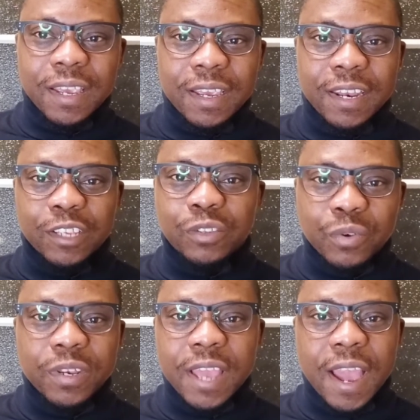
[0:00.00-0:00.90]
in
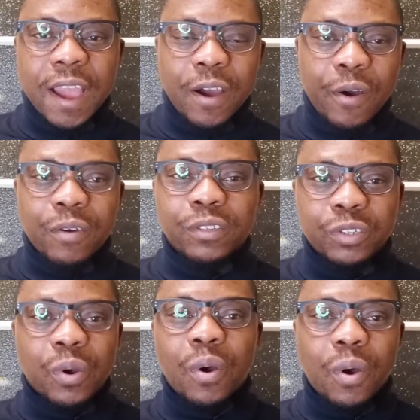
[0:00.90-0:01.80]
Estonia on
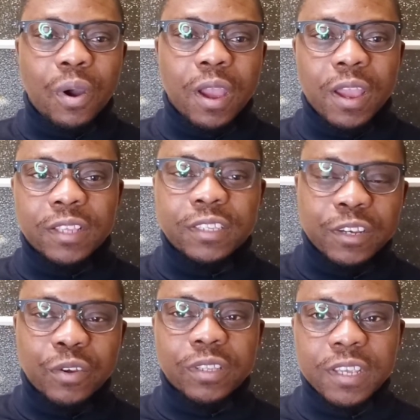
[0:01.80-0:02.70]
your
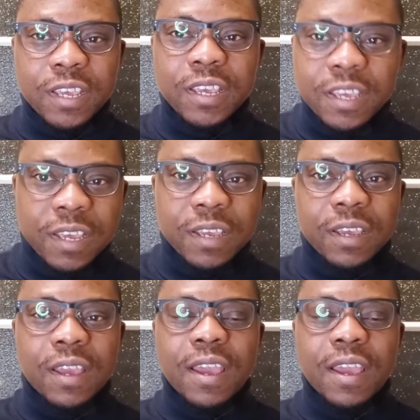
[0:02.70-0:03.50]
st.ee.